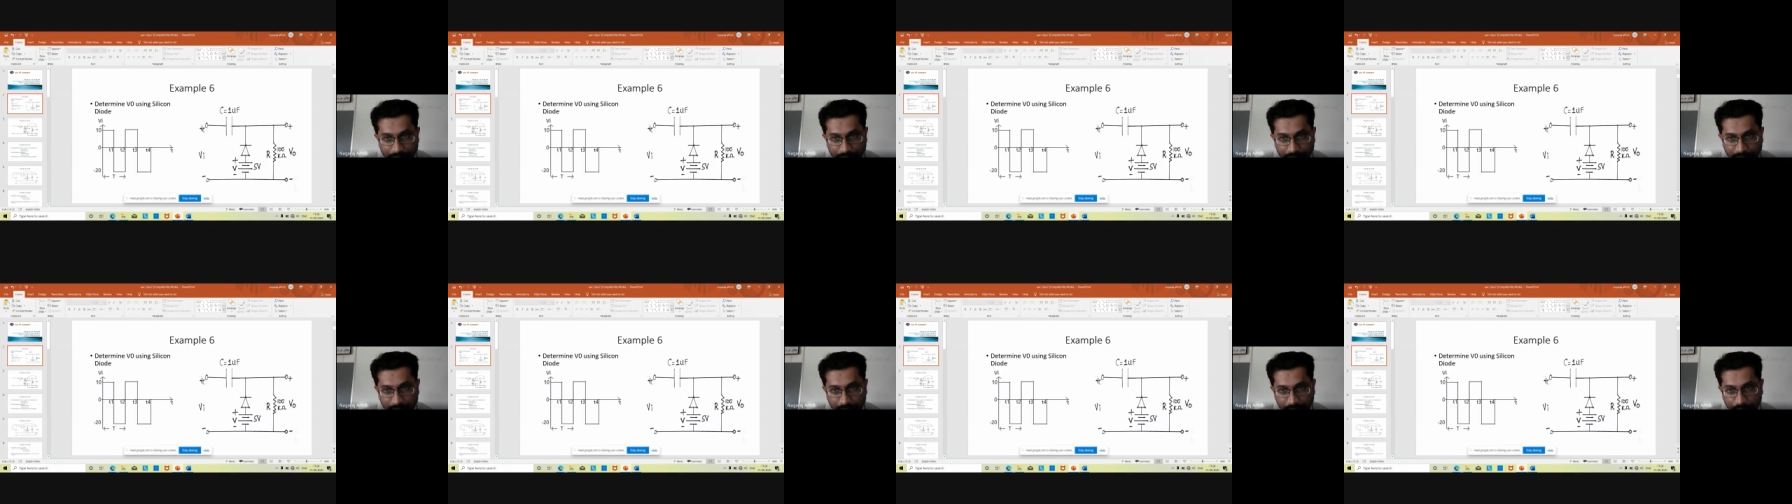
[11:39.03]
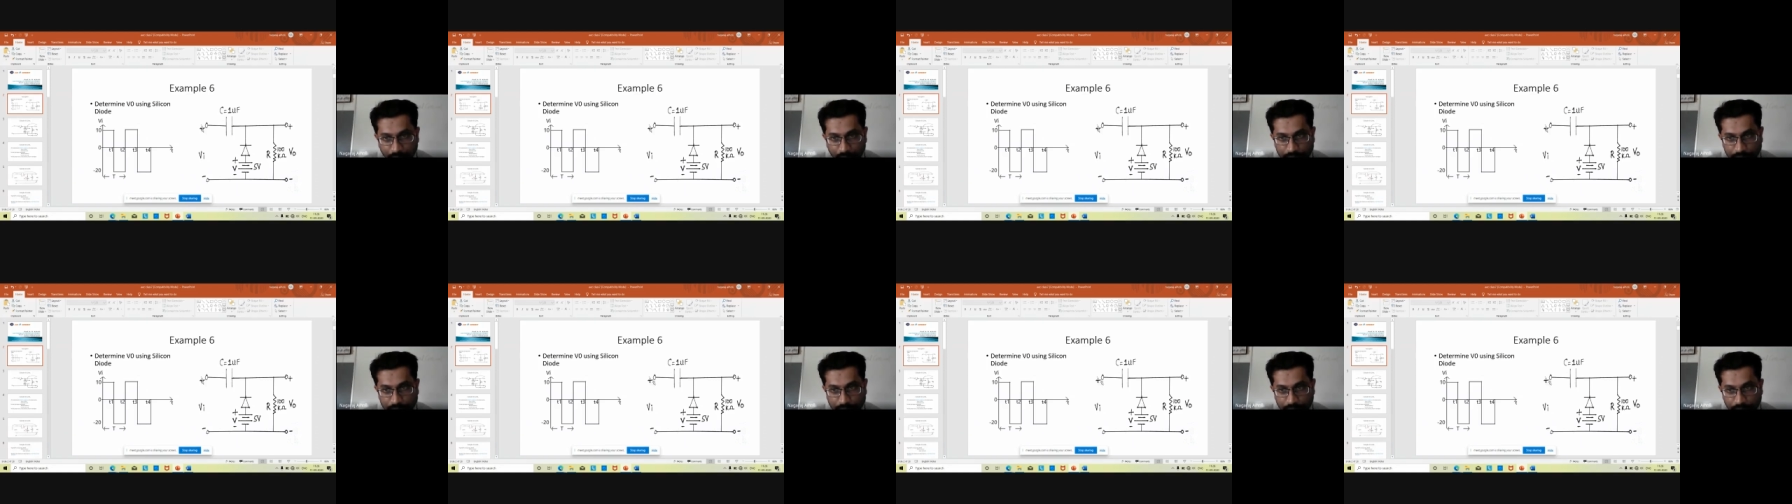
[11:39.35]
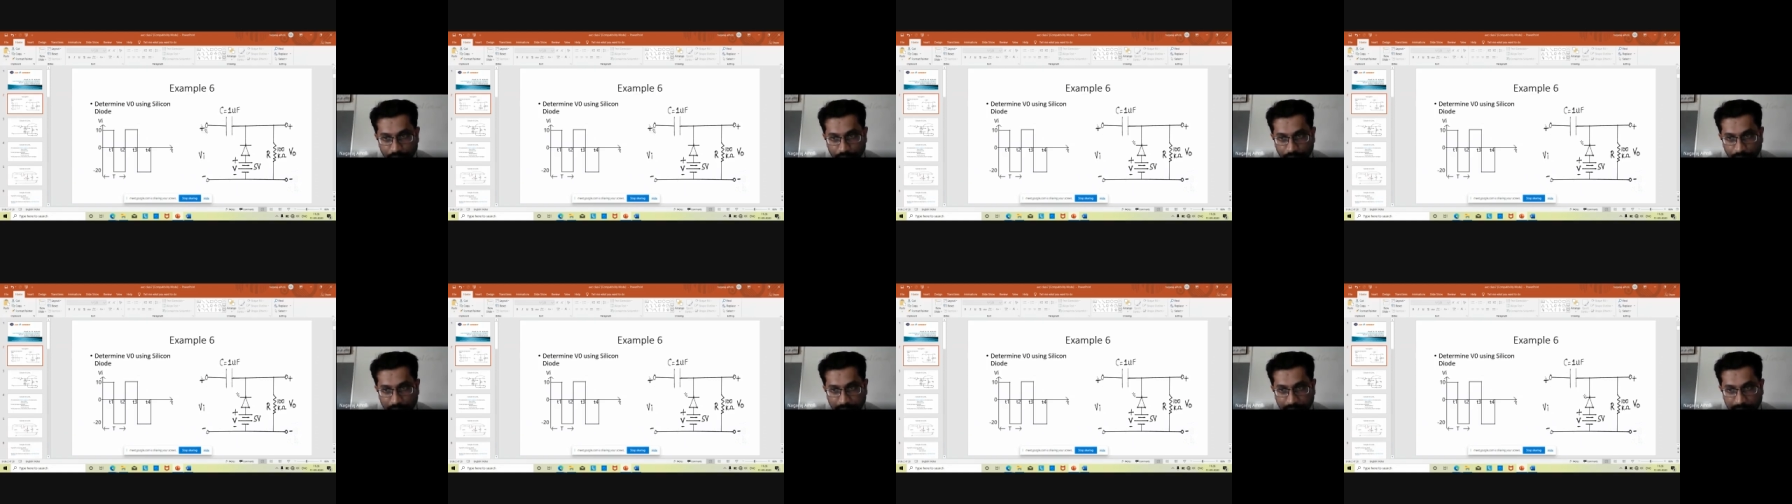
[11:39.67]
Okay,
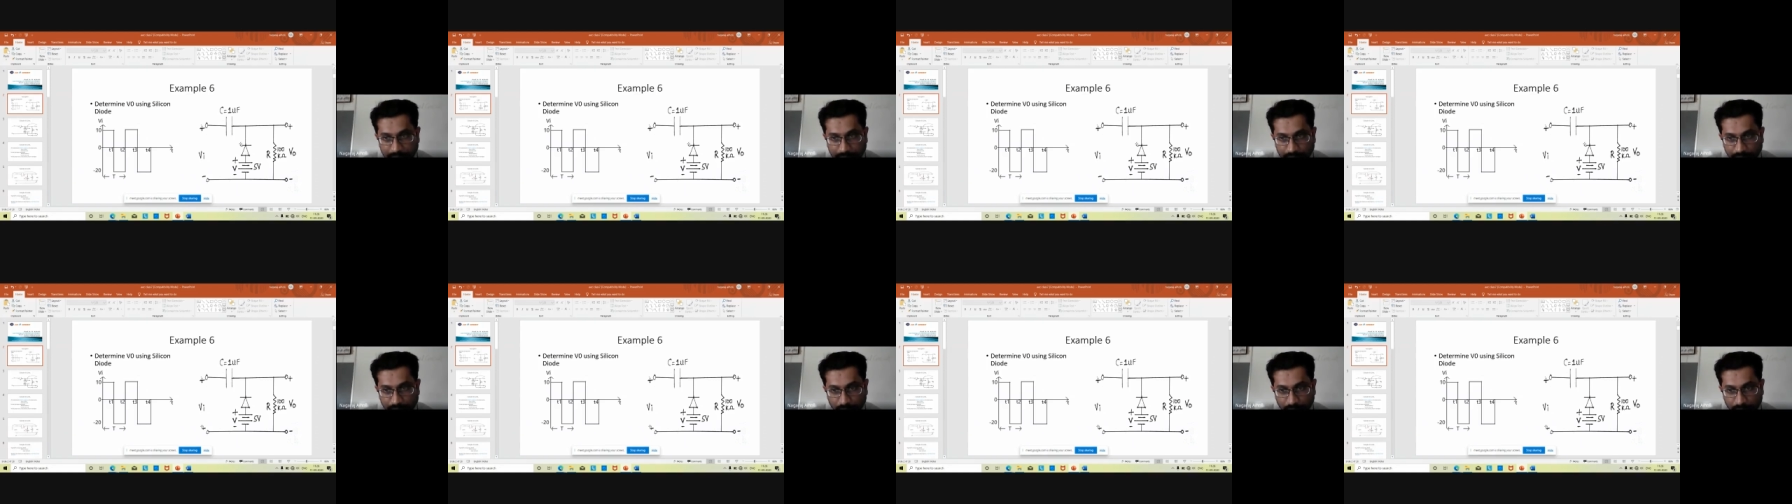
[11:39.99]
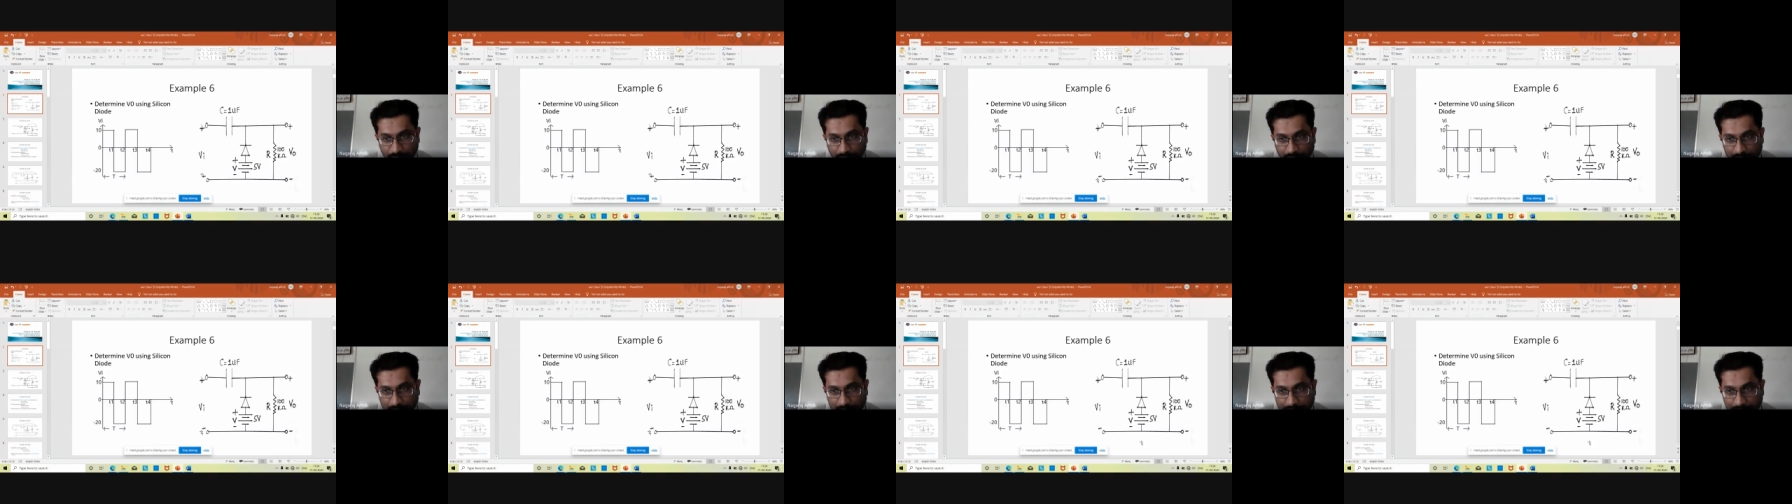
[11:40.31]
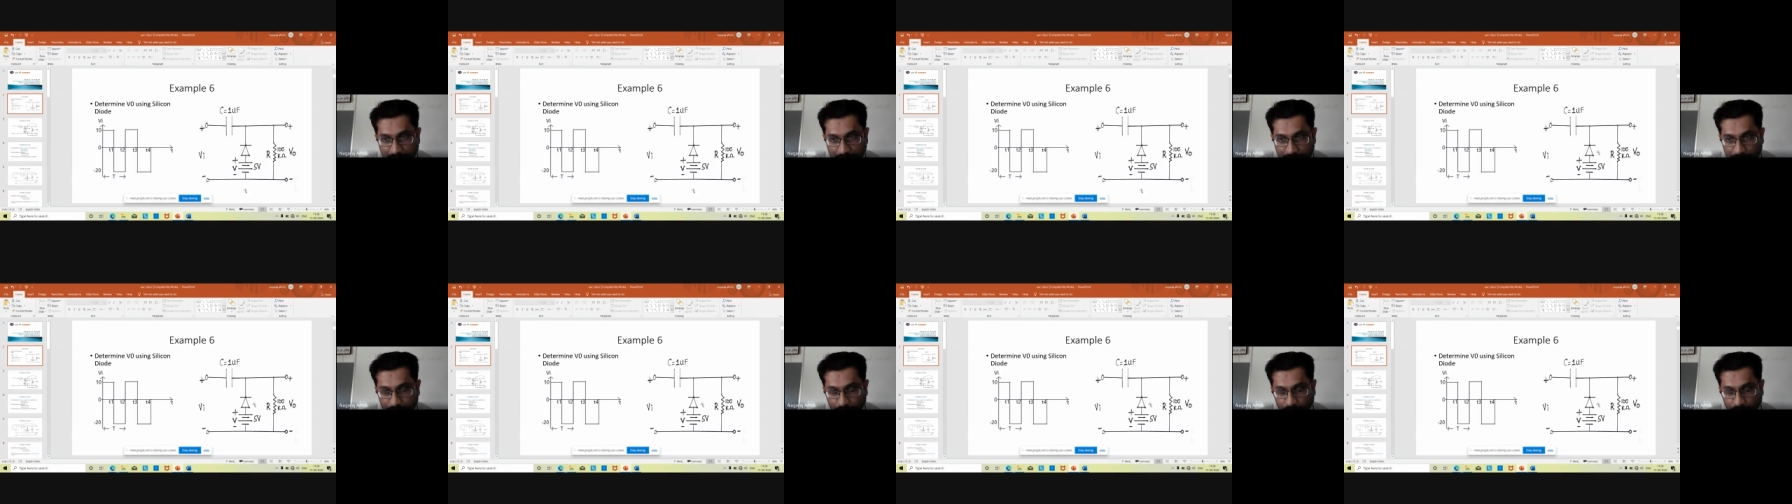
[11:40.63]
positive to negative,
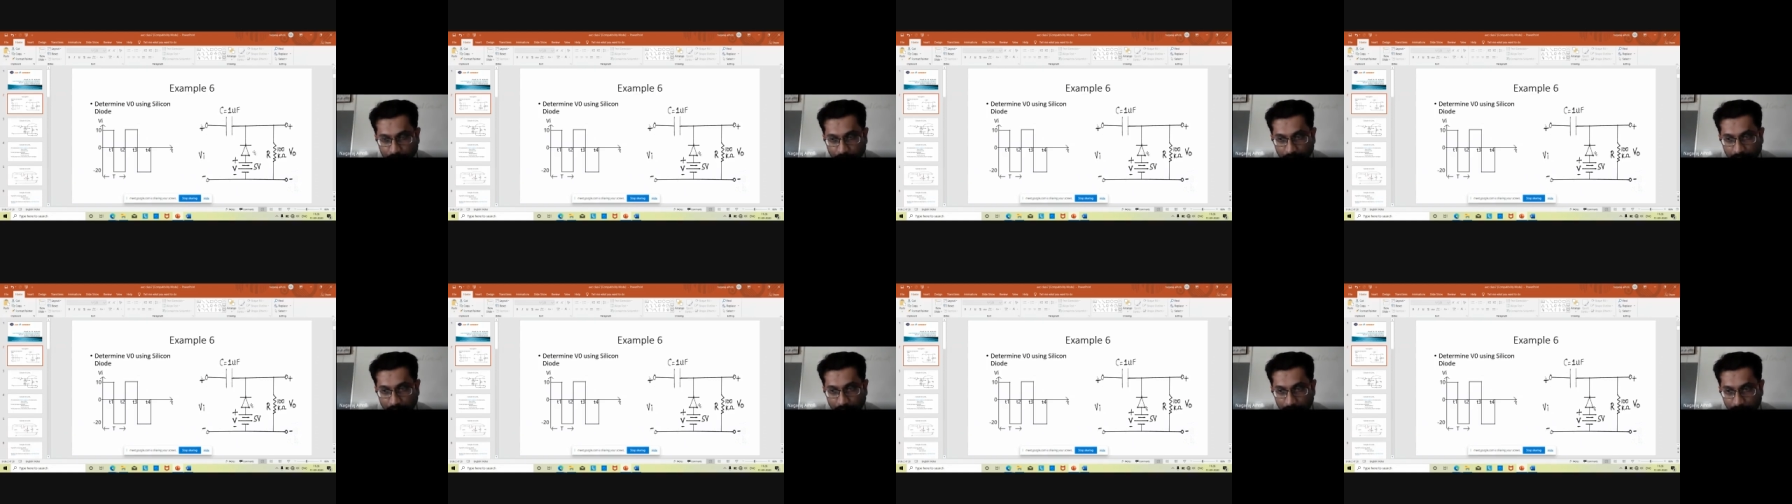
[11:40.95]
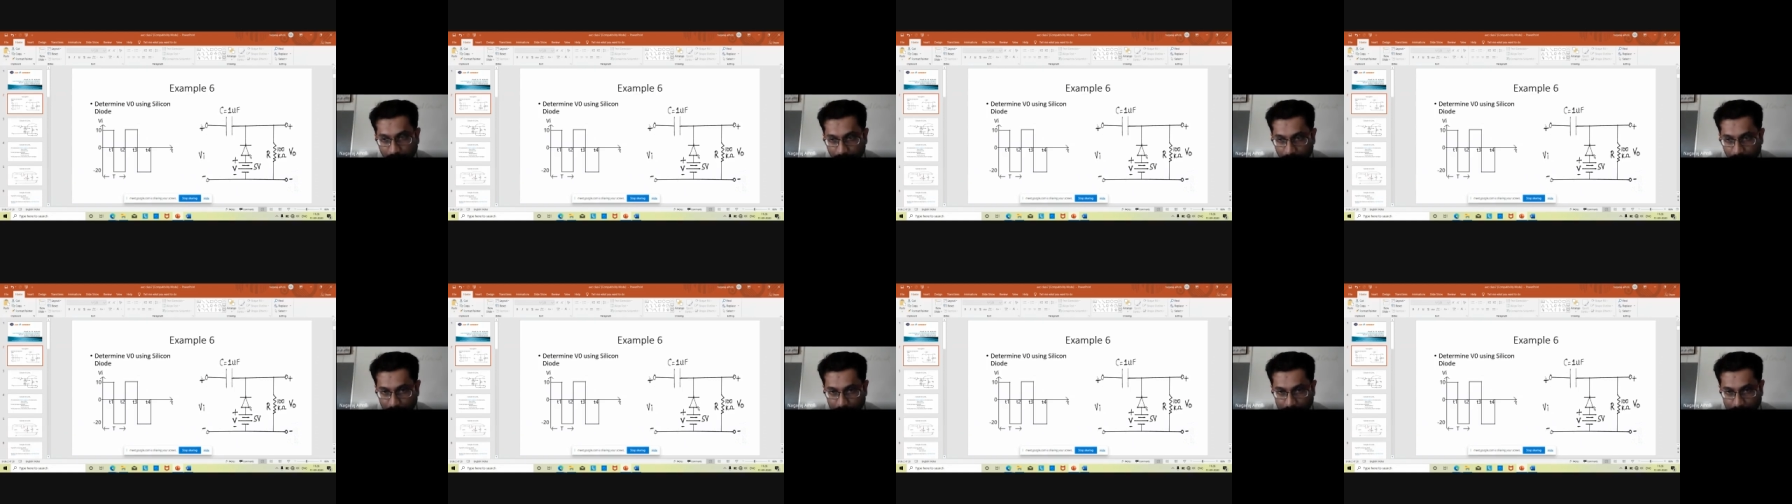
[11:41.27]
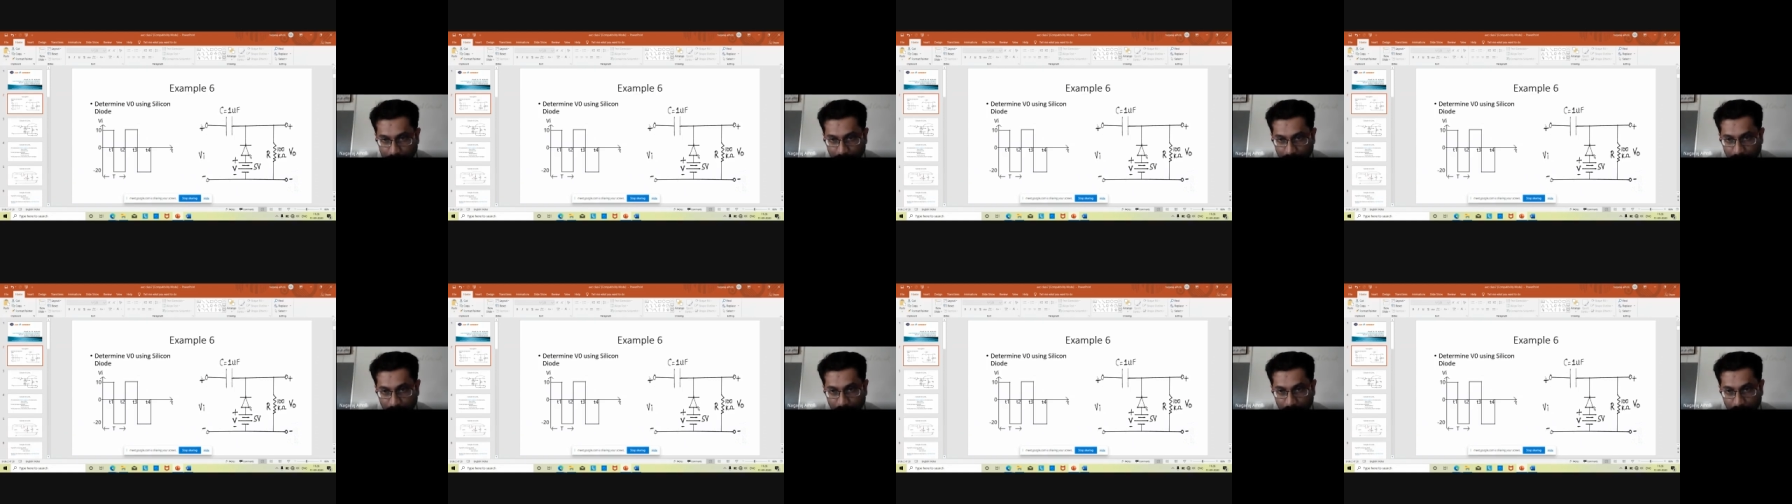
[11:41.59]
negative to
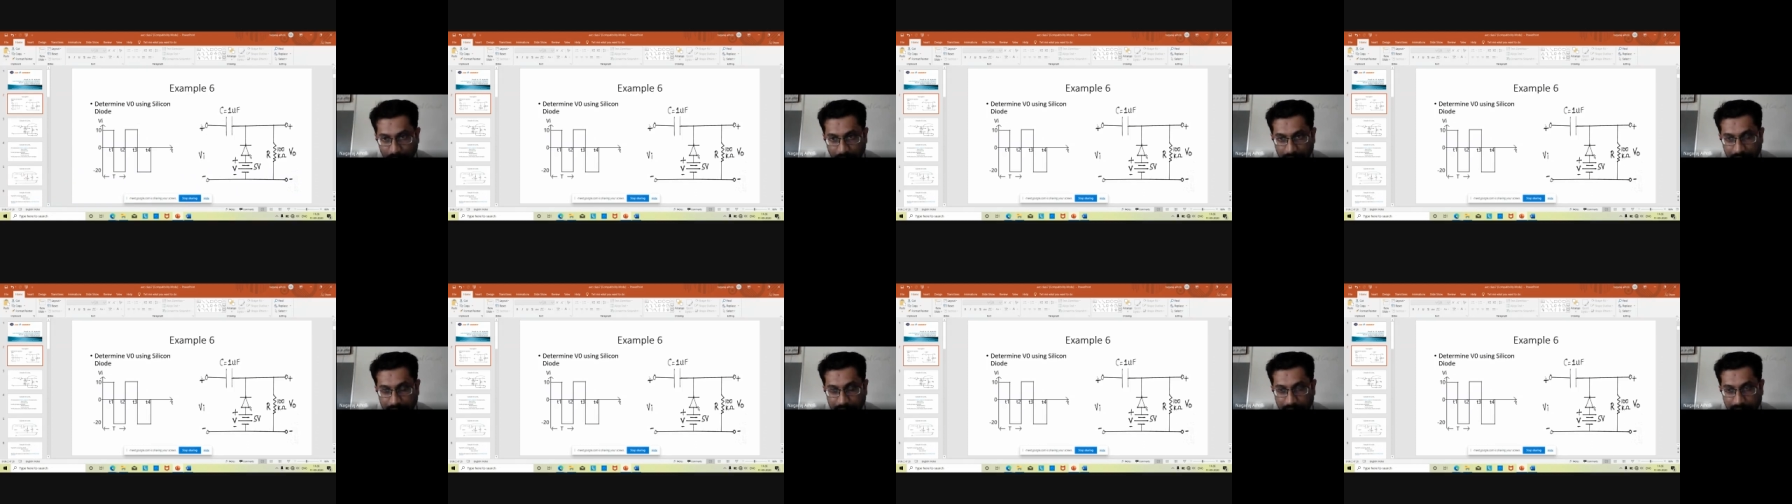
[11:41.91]
positive,